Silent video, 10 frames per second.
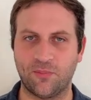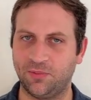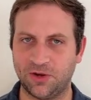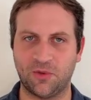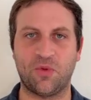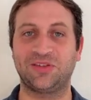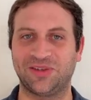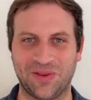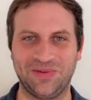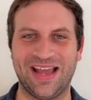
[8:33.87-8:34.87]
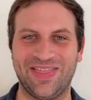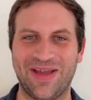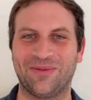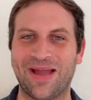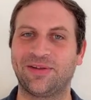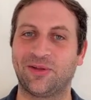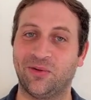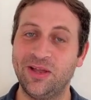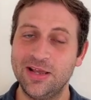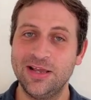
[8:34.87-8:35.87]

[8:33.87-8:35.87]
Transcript: want to go down that rabbit hole.